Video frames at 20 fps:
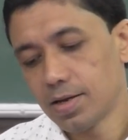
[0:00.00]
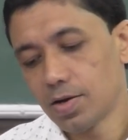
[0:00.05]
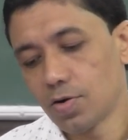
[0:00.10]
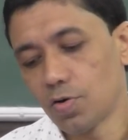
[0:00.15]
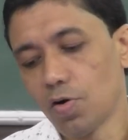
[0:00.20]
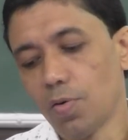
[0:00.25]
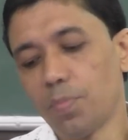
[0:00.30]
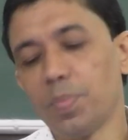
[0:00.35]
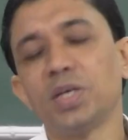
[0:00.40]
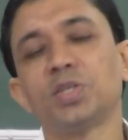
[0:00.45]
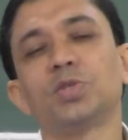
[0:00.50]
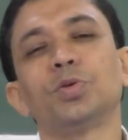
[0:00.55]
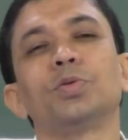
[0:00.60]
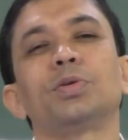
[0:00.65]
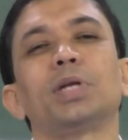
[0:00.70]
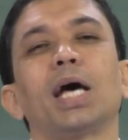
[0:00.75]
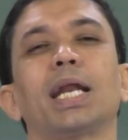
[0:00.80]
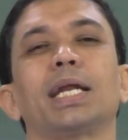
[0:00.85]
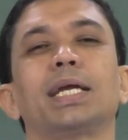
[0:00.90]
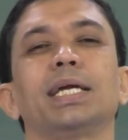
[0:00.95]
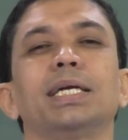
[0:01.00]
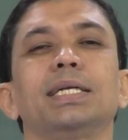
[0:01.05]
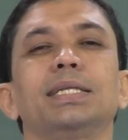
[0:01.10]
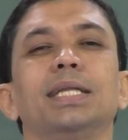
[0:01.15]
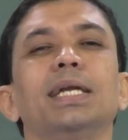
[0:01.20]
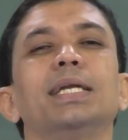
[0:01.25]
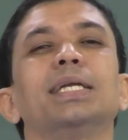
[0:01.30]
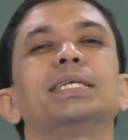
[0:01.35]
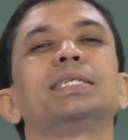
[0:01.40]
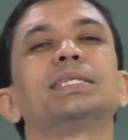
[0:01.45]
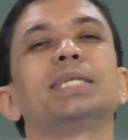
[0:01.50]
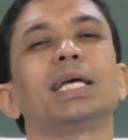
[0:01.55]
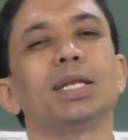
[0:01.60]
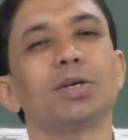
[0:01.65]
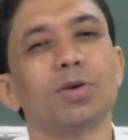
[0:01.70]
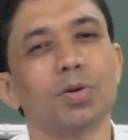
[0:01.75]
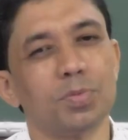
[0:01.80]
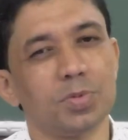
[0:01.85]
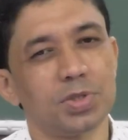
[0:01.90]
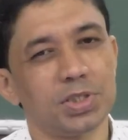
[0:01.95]
government should target the necessary
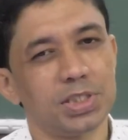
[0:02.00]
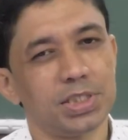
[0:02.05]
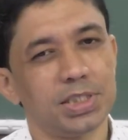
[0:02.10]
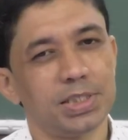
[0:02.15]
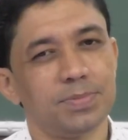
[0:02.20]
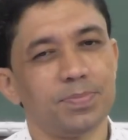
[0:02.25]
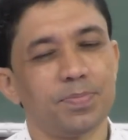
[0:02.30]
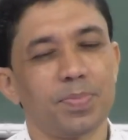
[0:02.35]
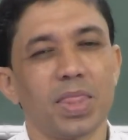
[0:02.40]
commodity.